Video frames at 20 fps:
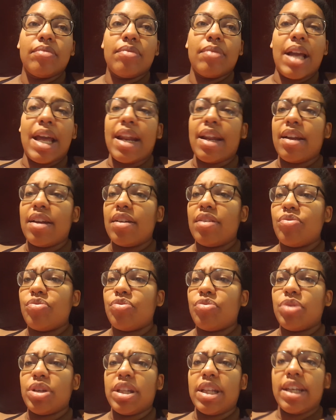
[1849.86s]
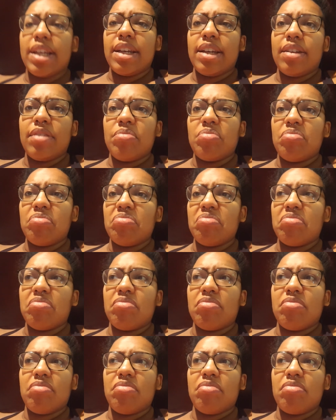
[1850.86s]
and really,
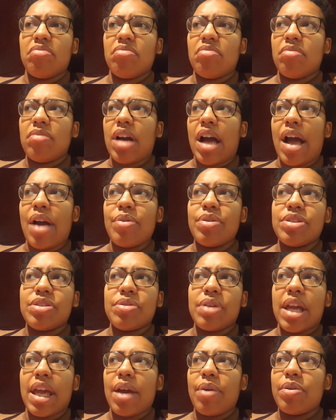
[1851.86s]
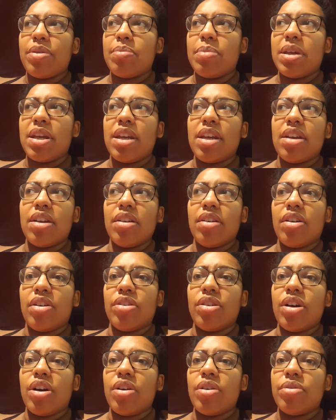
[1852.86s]
I was okay with being
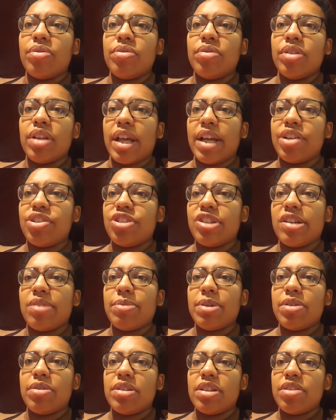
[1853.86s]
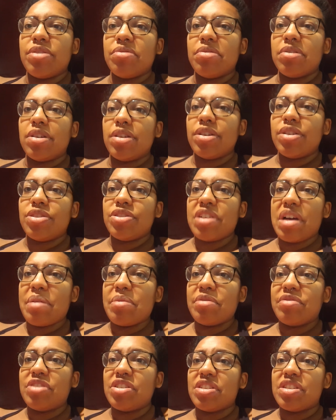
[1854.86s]
alone. Like, Jeremy did a really good
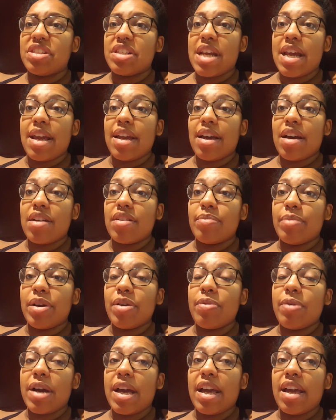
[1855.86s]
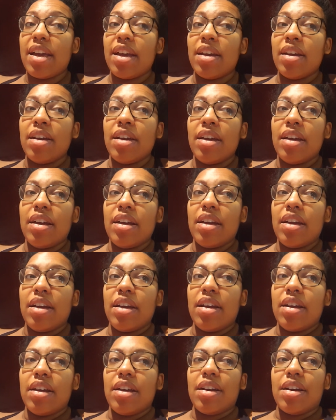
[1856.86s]
job of just staying out of my way.
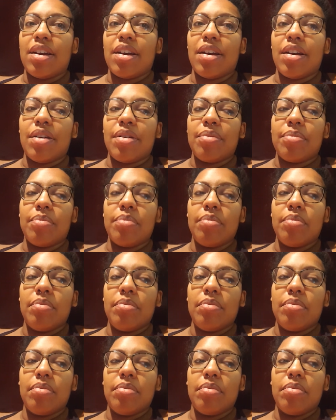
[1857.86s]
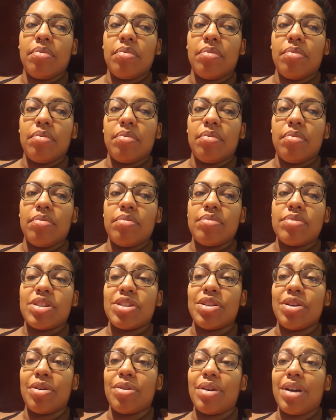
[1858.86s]
Um,
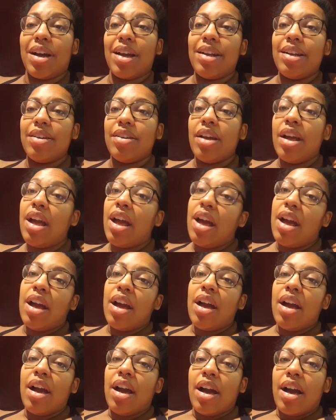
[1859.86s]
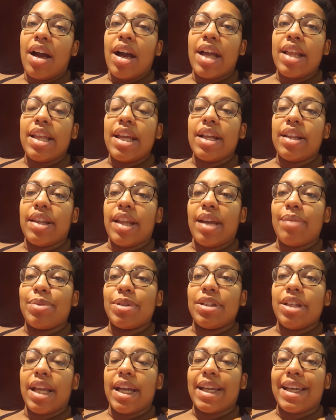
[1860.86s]
so kind of, I like
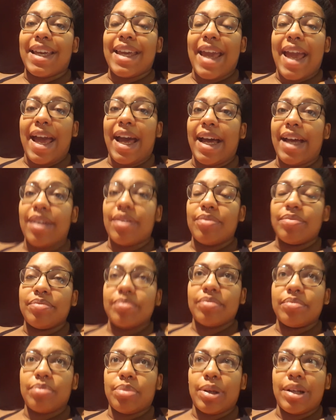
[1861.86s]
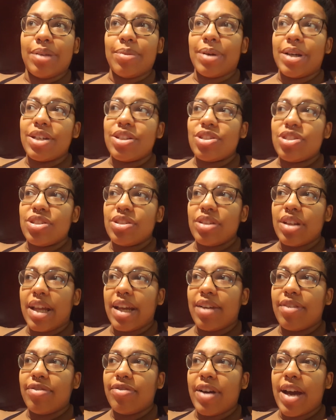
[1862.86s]
labored like a cat, pretty much.
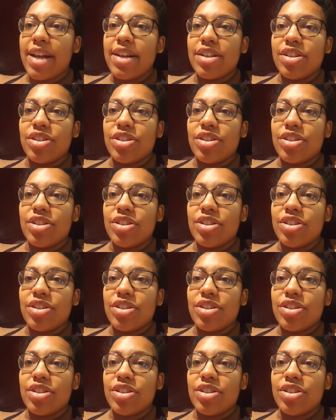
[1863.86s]
Like, find a